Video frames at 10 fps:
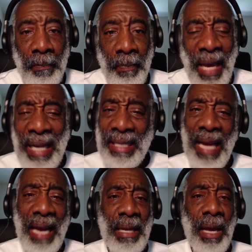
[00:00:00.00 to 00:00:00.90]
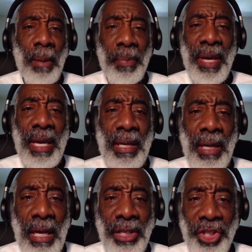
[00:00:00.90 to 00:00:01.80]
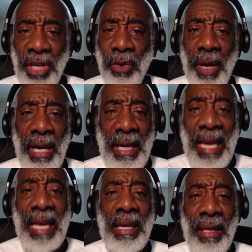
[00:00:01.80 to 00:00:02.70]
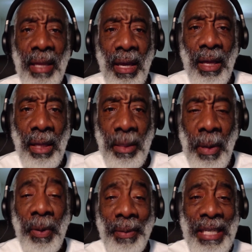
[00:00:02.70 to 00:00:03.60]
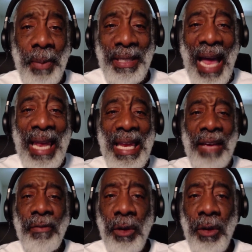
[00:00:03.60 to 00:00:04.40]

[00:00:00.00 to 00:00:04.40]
It is not being generated in the people. Just because I live on a